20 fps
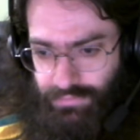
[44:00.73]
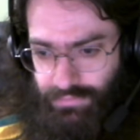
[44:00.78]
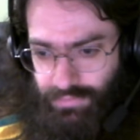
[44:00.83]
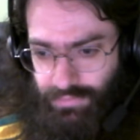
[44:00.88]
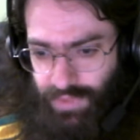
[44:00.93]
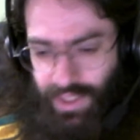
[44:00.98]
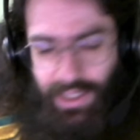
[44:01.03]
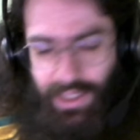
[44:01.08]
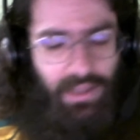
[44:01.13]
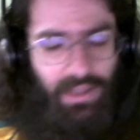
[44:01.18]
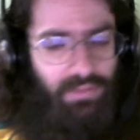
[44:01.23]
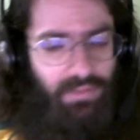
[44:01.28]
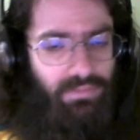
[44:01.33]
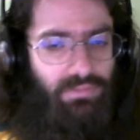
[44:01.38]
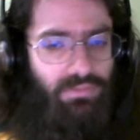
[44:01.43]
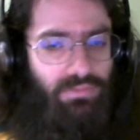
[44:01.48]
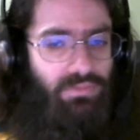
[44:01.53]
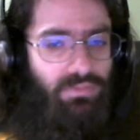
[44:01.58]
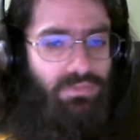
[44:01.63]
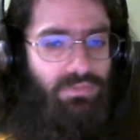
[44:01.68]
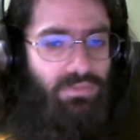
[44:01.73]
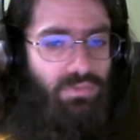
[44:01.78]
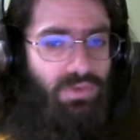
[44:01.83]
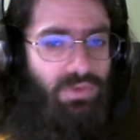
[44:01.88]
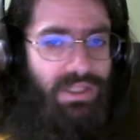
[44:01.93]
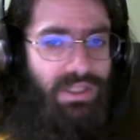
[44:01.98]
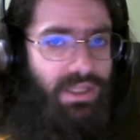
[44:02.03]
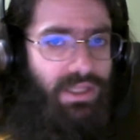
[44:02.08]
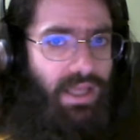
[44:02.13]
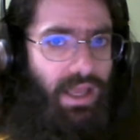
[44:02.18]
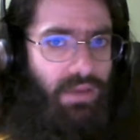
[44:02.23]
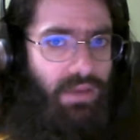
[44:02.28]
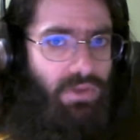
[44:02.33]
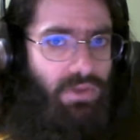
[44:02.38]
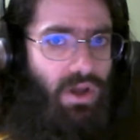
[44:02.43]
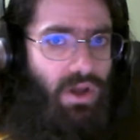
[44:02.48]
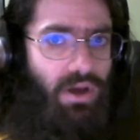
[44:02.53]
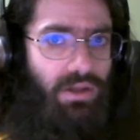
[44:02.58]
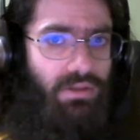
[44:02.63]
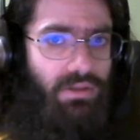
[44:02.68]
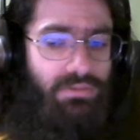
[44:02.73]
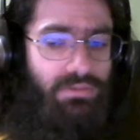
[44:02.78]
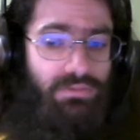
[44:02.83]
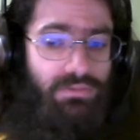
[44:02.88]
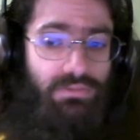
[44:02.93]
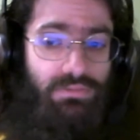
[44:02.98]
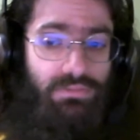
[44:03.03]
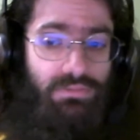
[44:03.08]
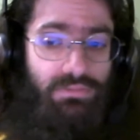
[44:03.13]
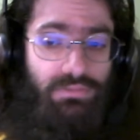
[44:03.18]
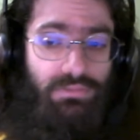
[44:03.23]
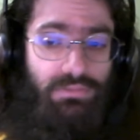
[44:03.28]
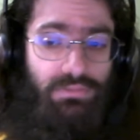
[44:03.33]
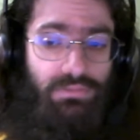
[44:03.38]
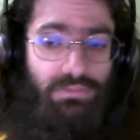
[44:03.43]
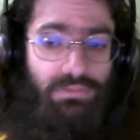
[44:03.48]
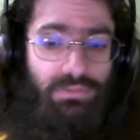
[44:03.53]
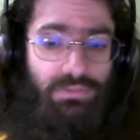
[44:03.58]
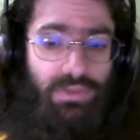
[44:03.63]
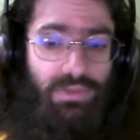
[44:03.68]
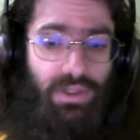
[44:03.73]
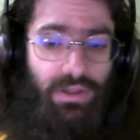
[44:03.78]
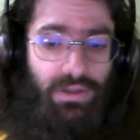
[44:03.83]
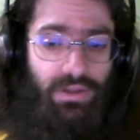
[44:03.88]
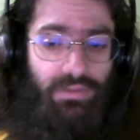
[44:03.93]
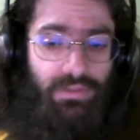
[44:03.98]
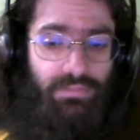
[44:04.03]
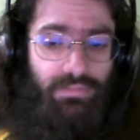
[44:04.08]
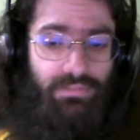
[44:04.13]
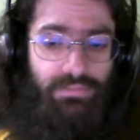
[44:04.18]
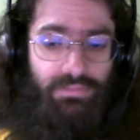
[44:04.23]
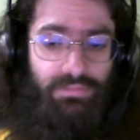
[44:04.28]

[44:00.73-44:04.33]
I really am not, I'm